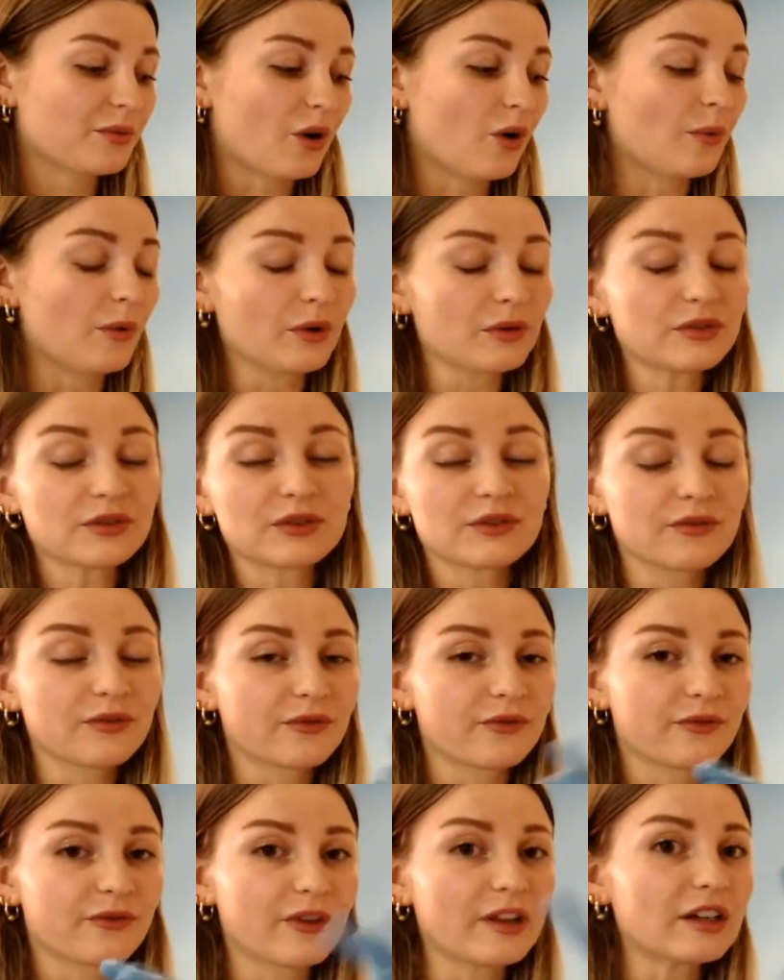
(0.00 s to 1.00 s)
almost
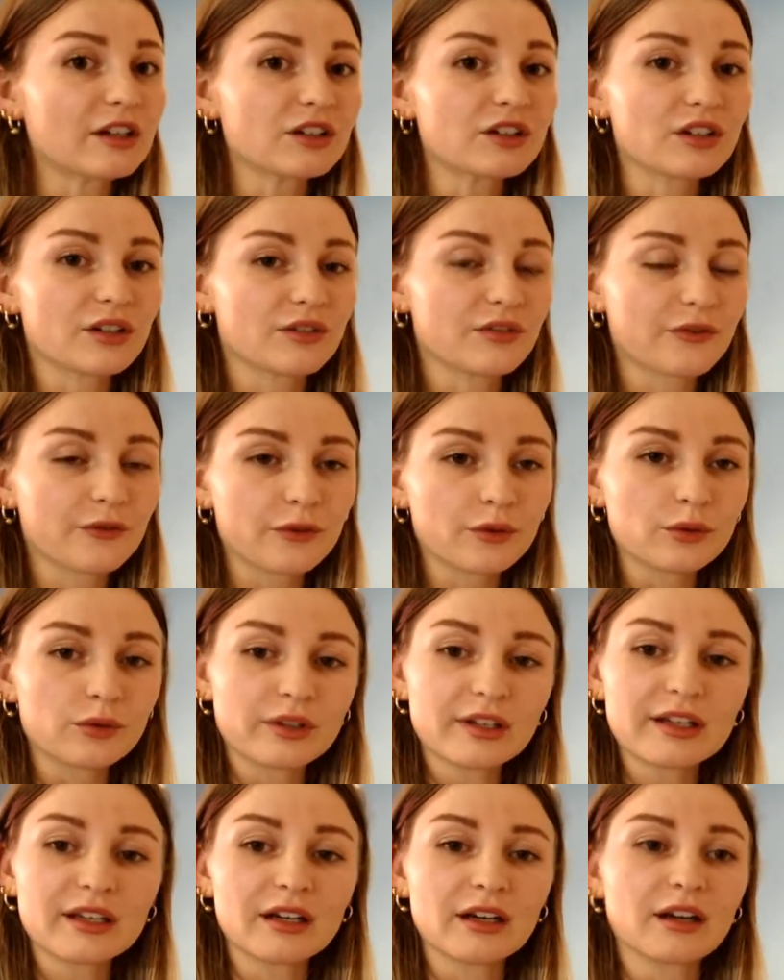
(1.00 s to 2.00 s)
finish its
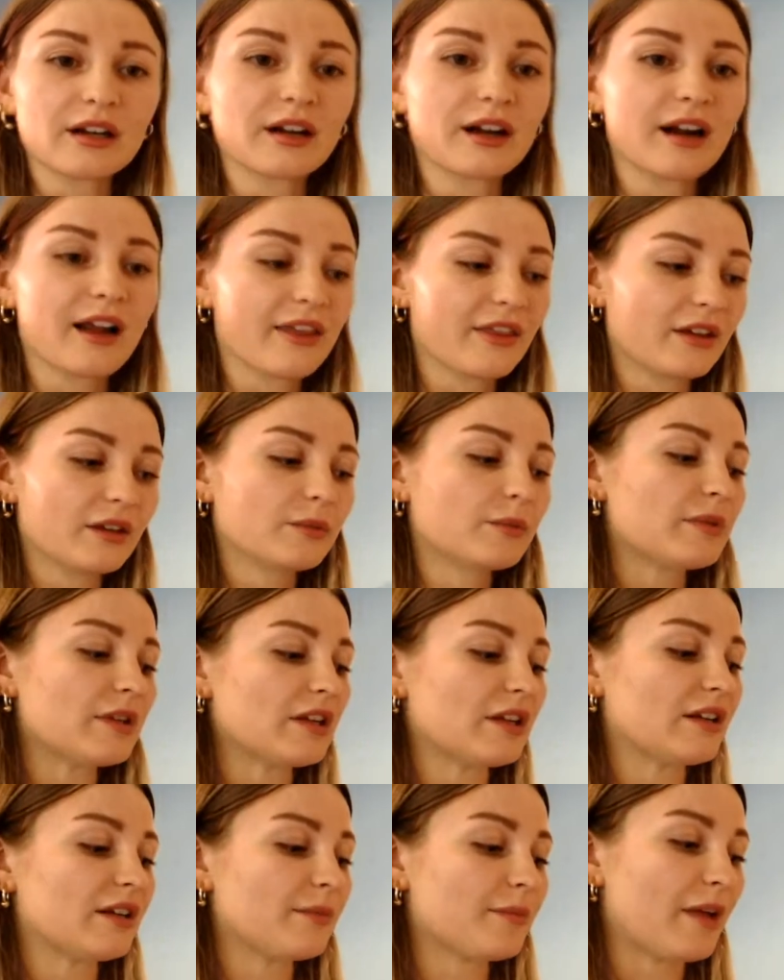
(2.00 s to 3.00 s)
food here and then
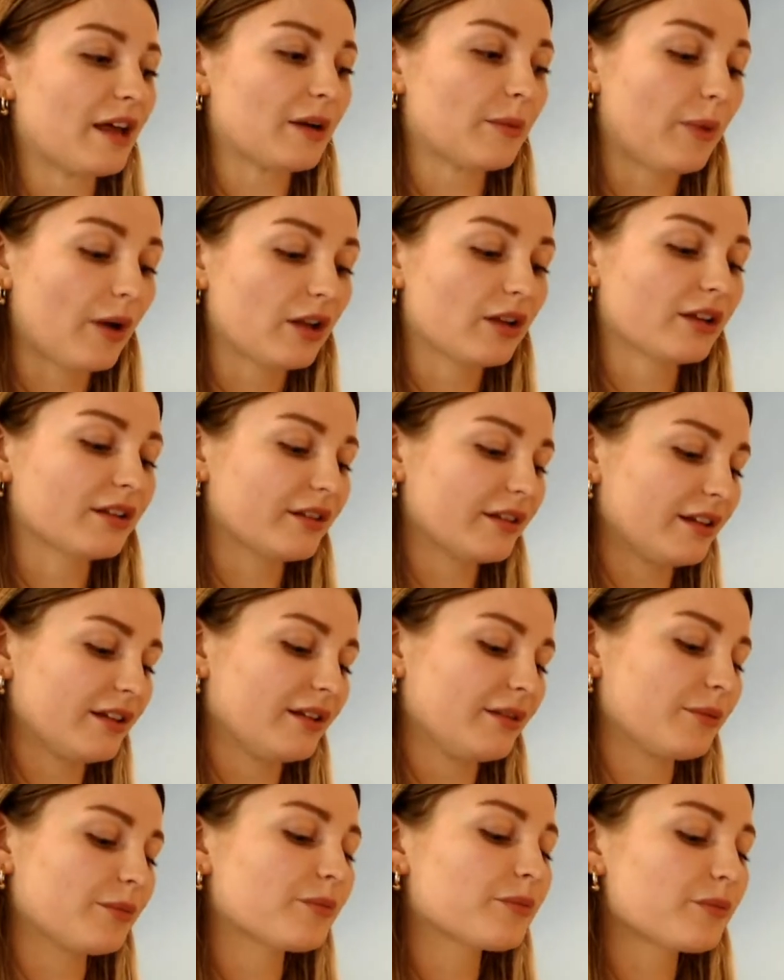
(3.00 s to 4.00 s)
be
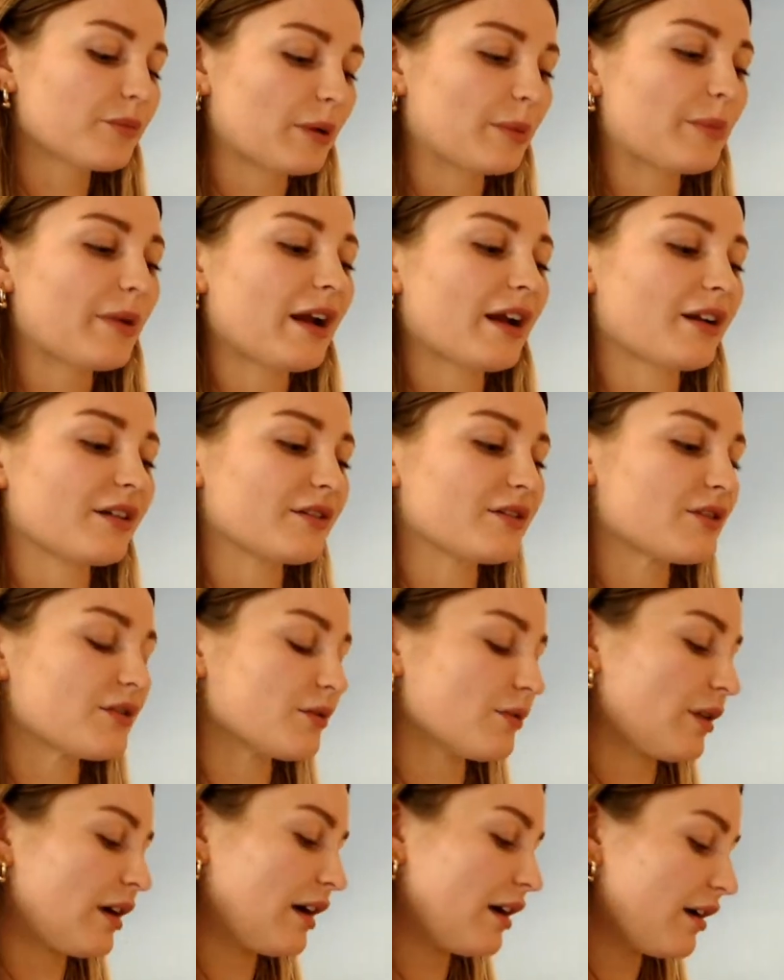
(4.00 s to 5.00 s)
metabolically prepared
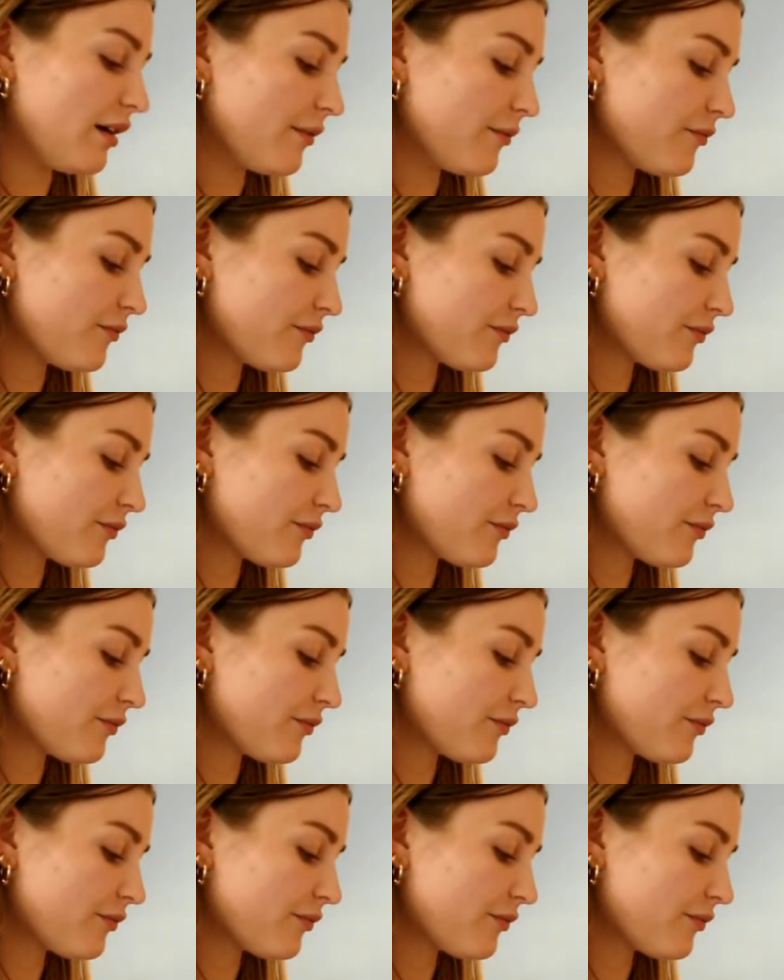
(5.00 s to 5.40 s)
to uh,